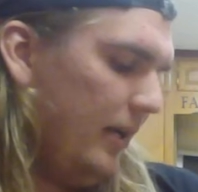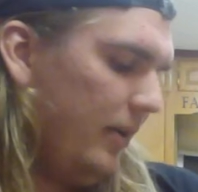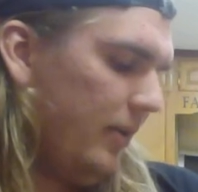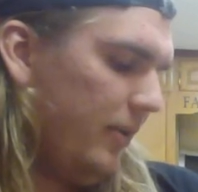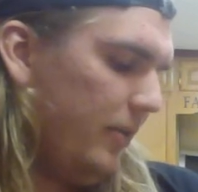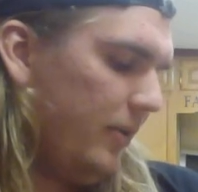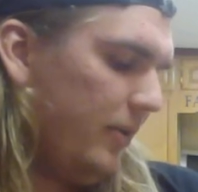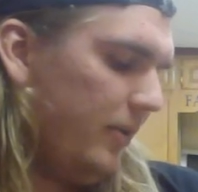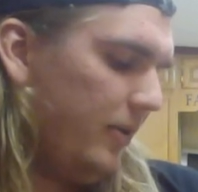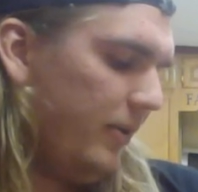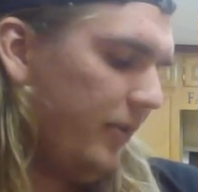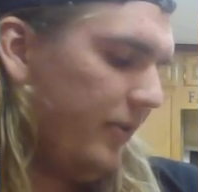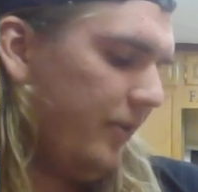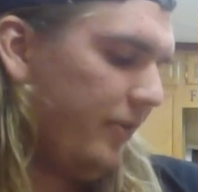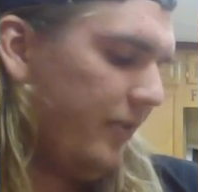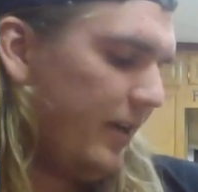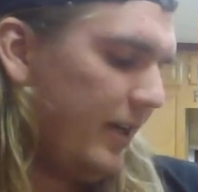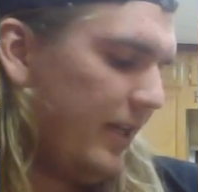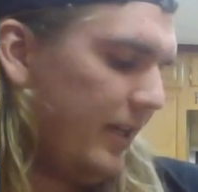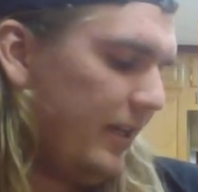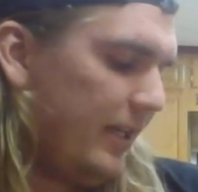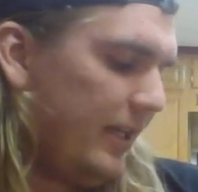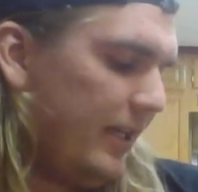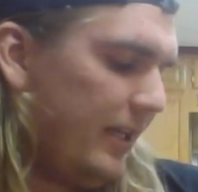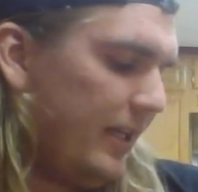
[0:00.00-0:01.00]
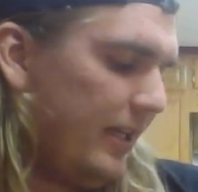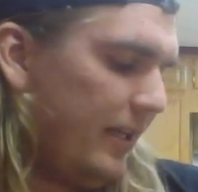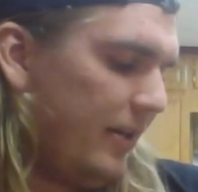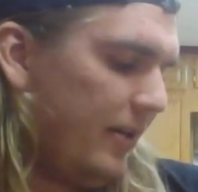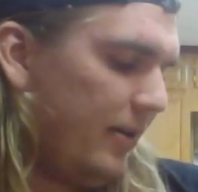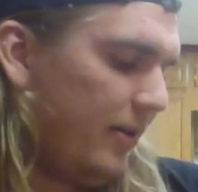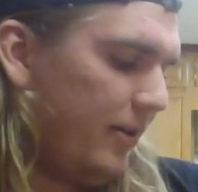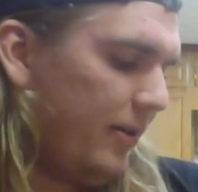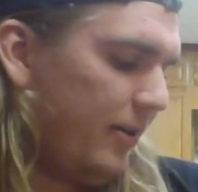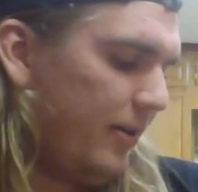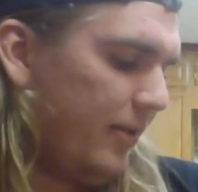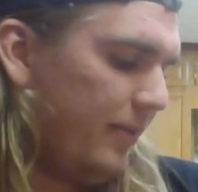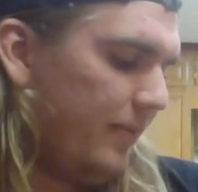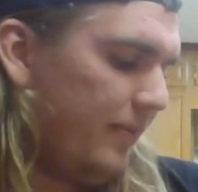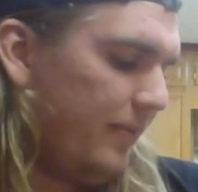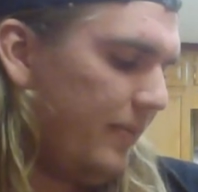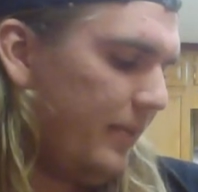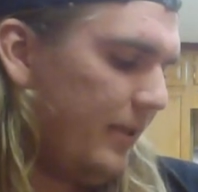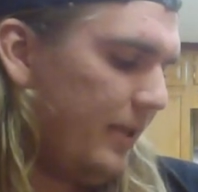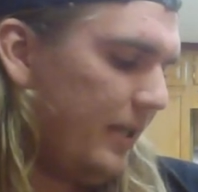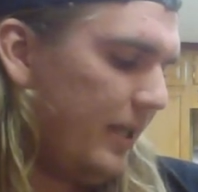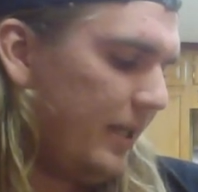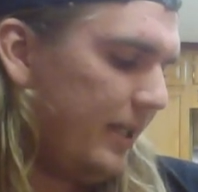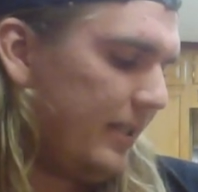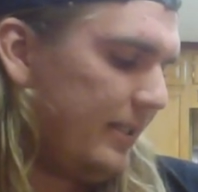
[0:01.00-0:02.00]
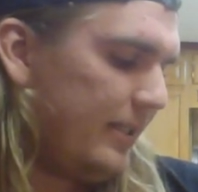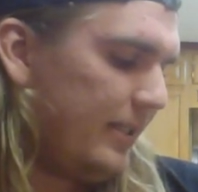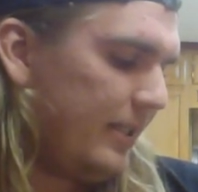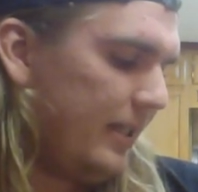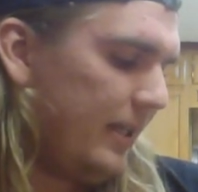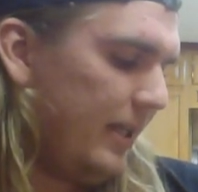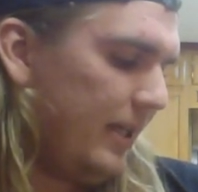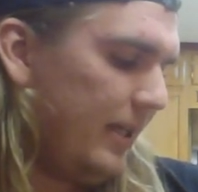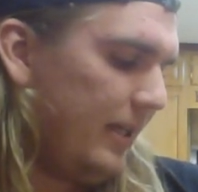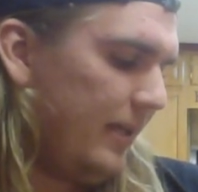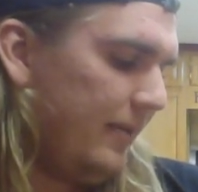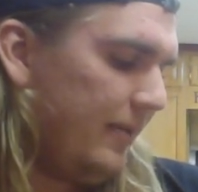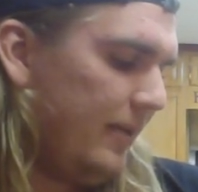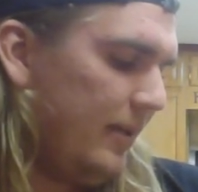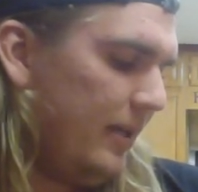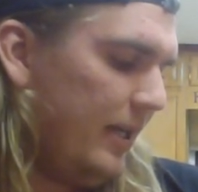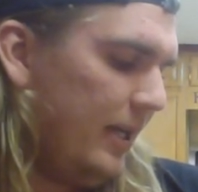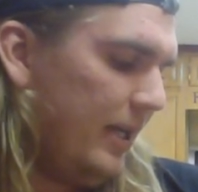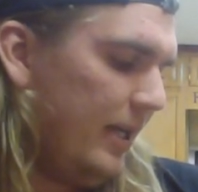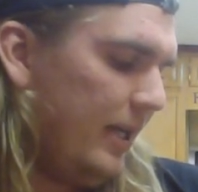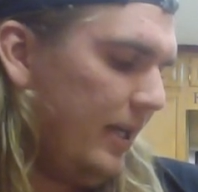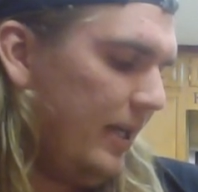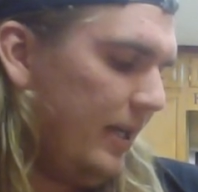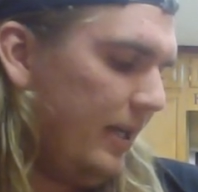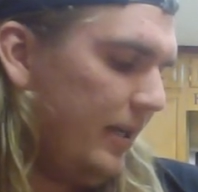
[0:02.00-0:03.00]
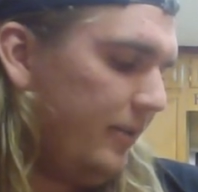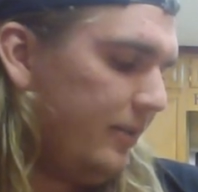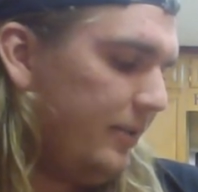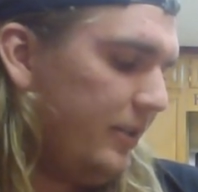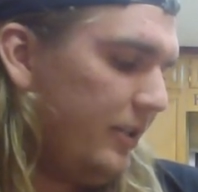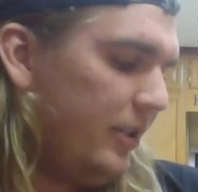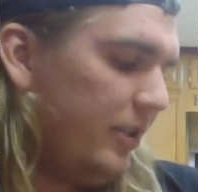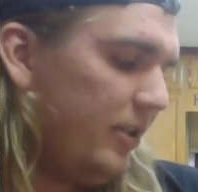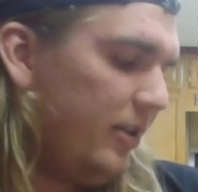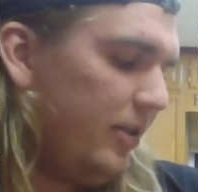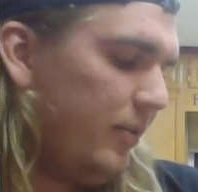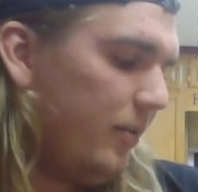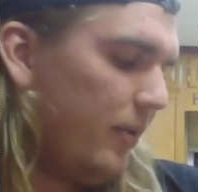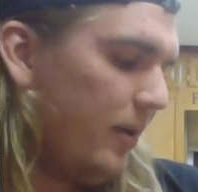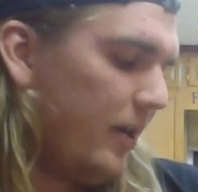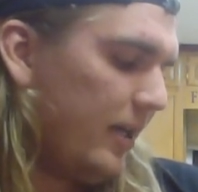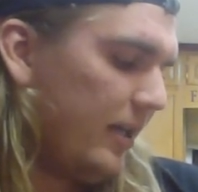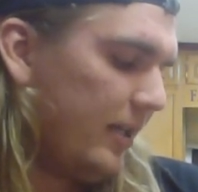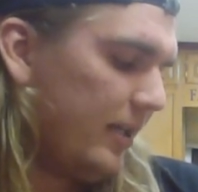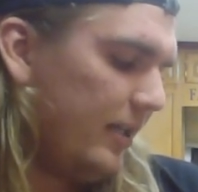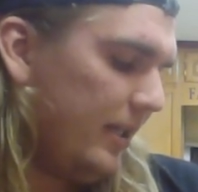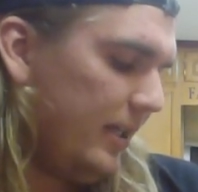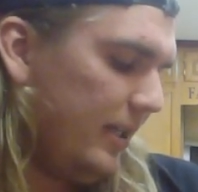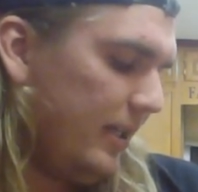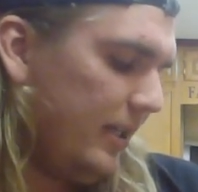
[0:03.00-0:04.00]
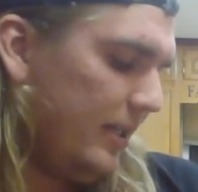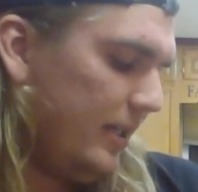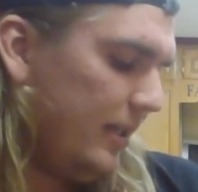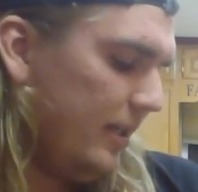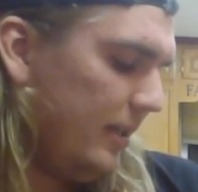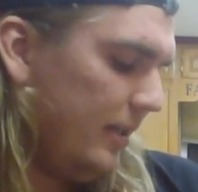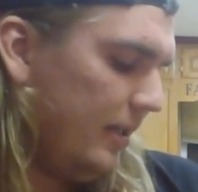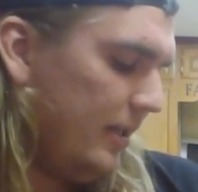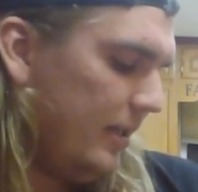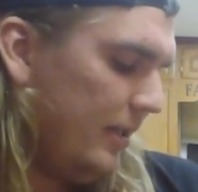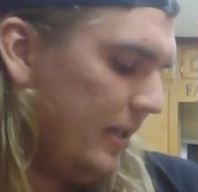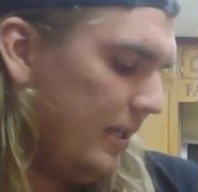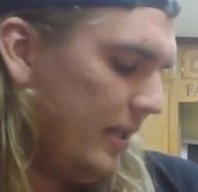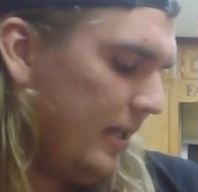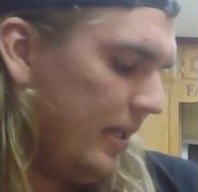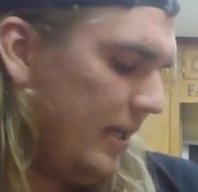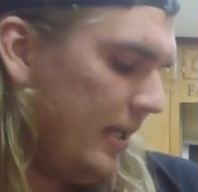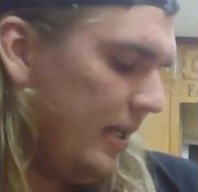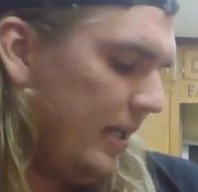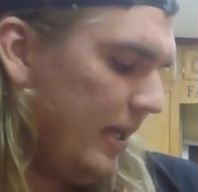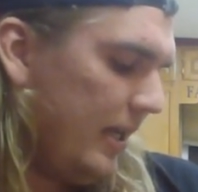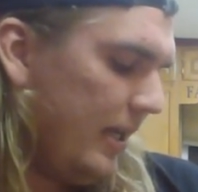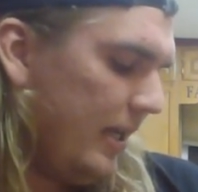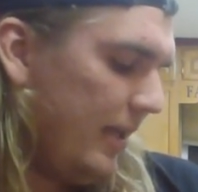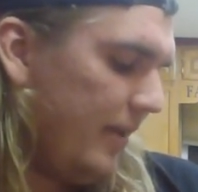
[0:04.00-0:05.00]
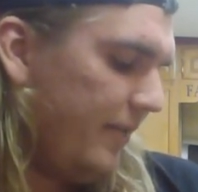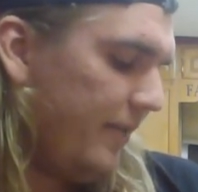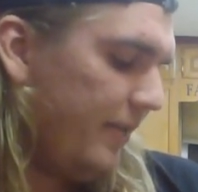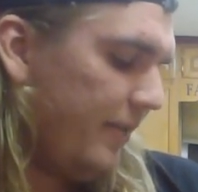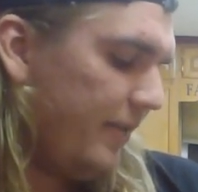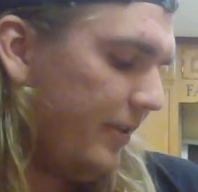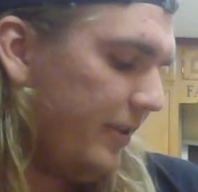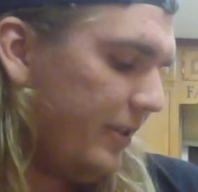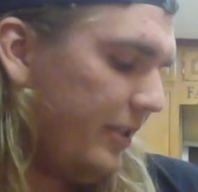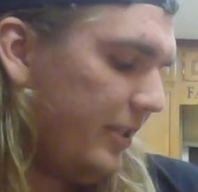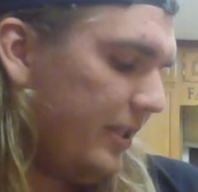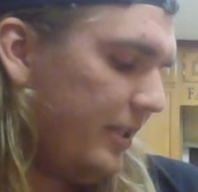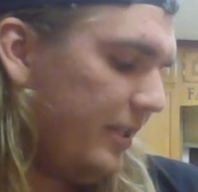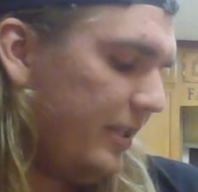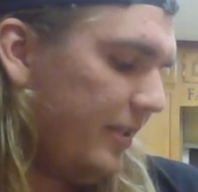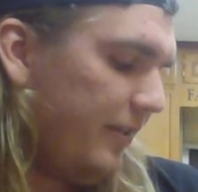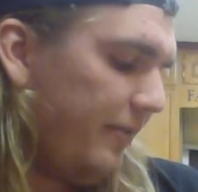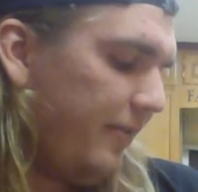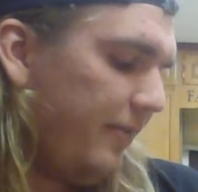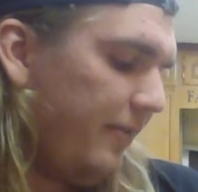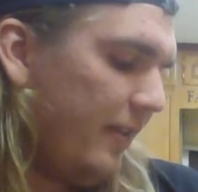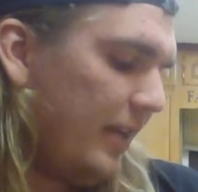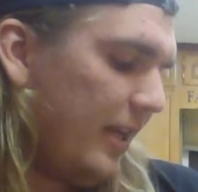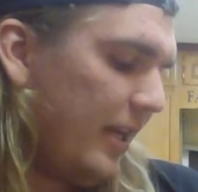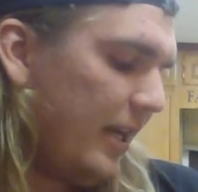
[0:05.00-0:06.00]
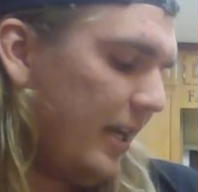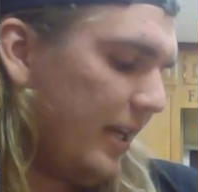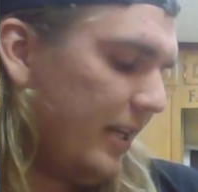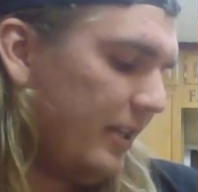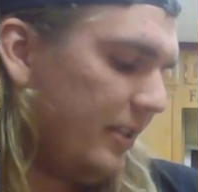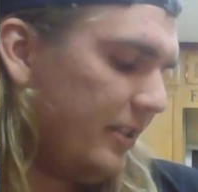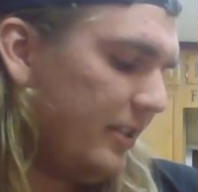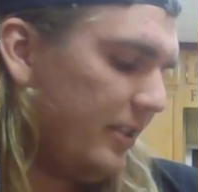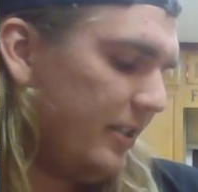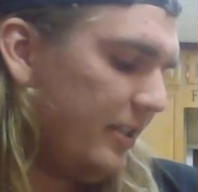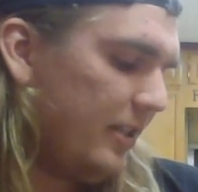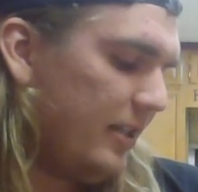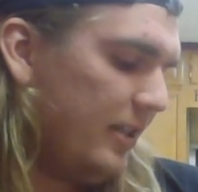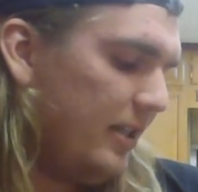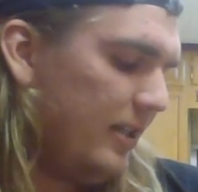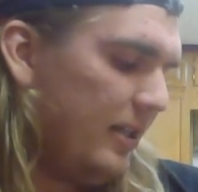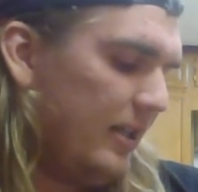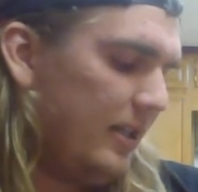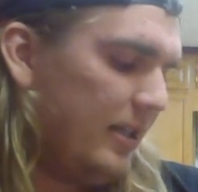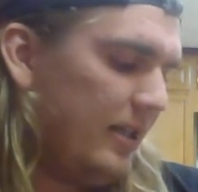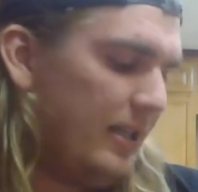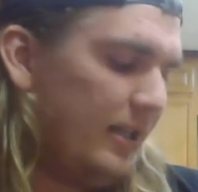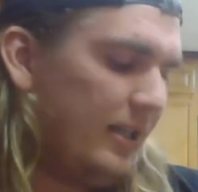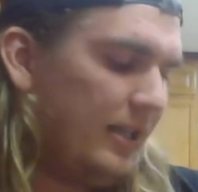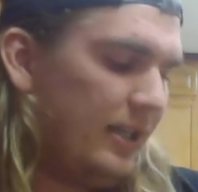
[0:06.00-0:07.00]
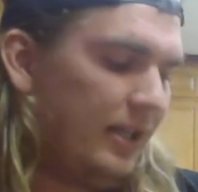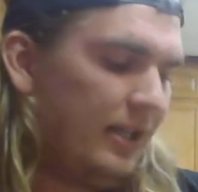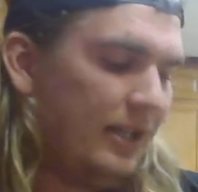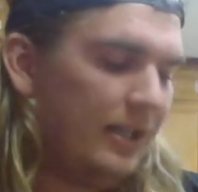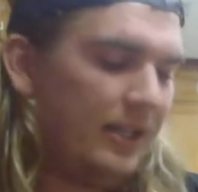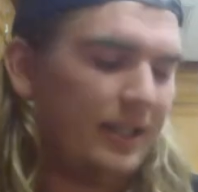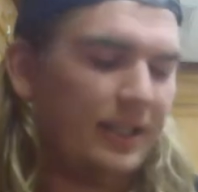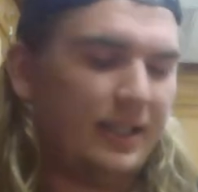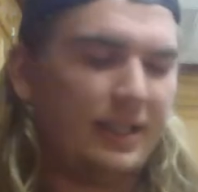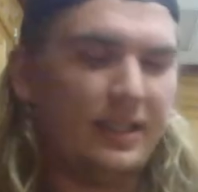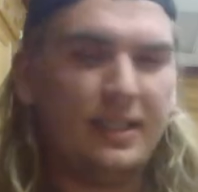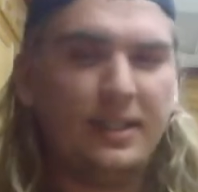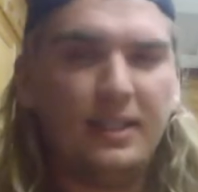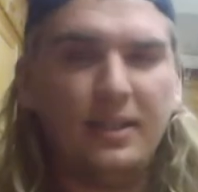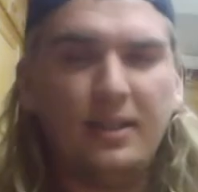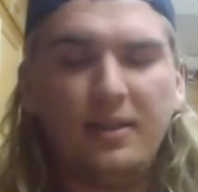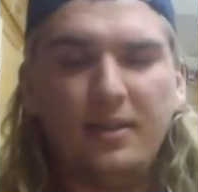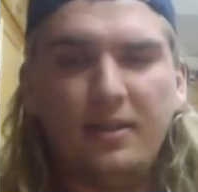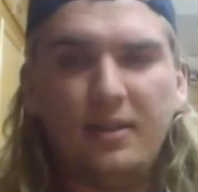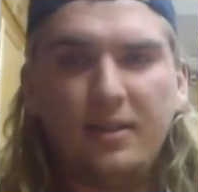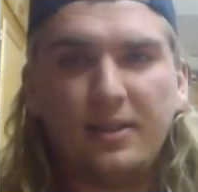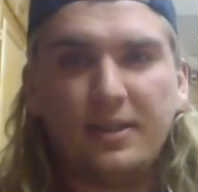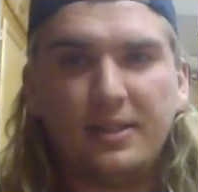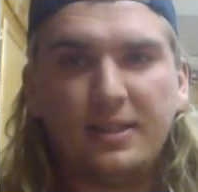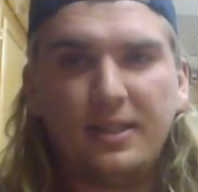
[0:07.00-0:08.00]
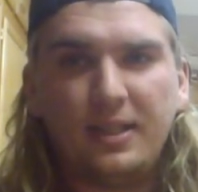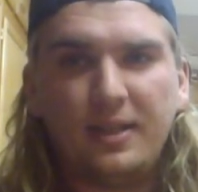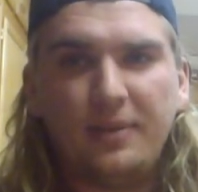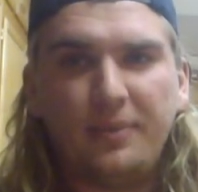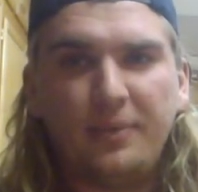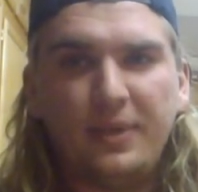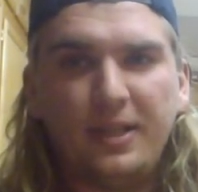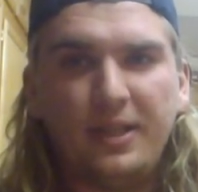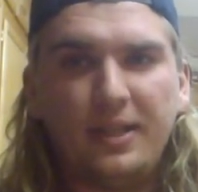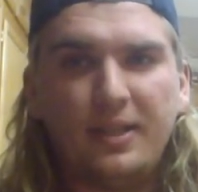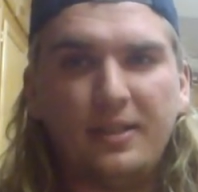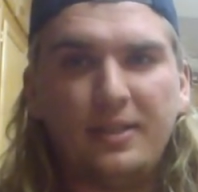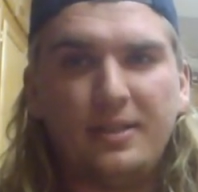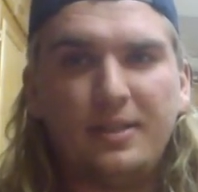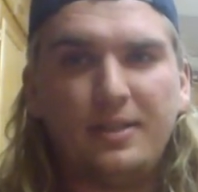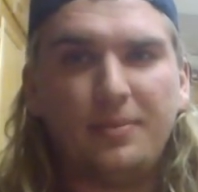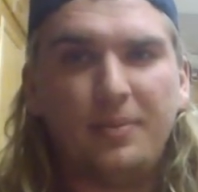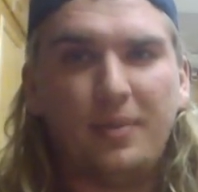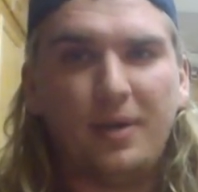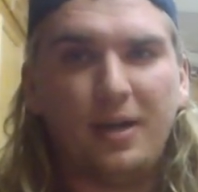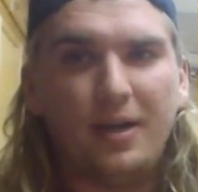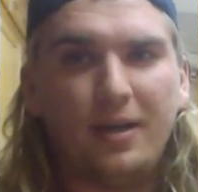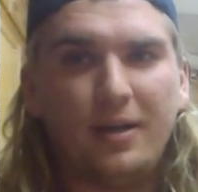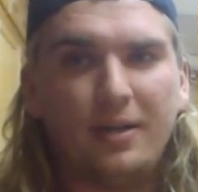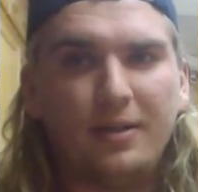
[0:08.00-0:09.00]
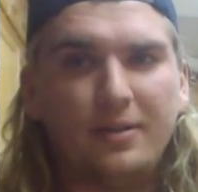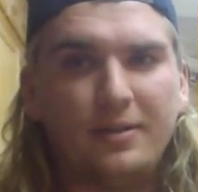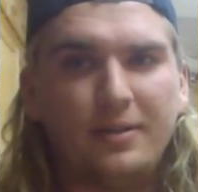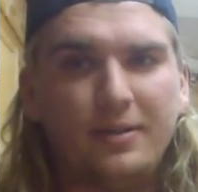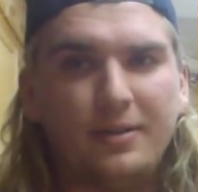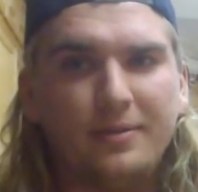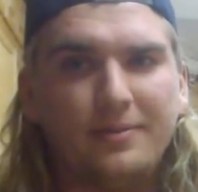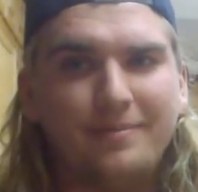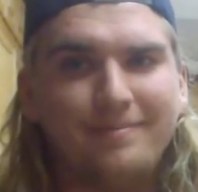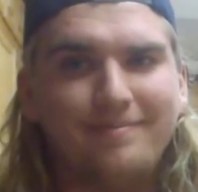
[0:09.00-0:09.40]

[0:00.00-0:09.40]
When we finally get home, I say, "It was a good walk, Ian." And for just a flash, Ian looks at me and smiles.